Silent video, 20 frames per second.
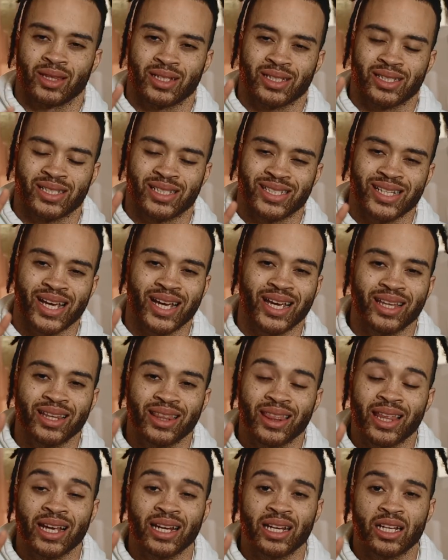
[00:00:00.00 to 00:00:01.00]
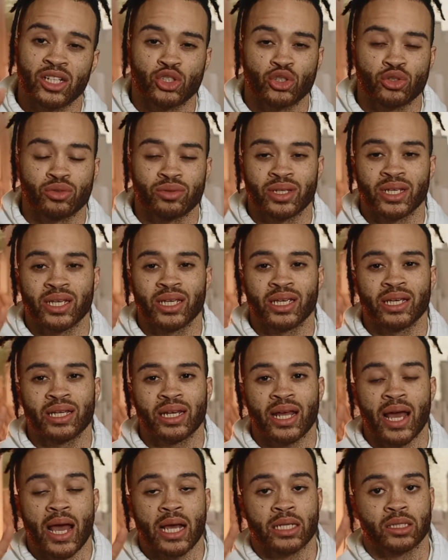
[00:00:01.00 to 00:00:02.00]
The second thing that you
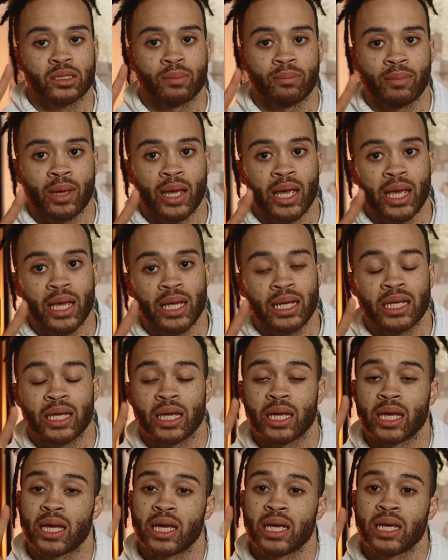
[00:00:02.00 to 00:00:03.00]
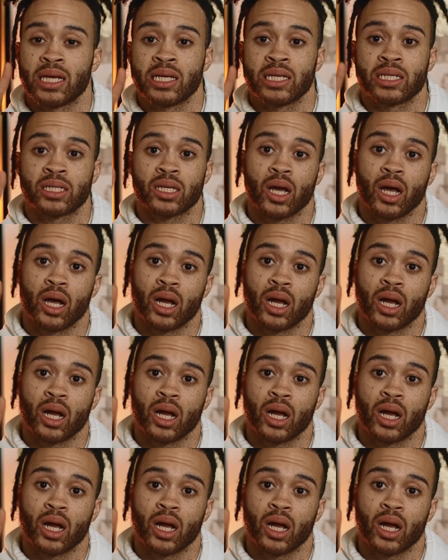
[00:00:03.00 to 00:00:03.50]
need as a man is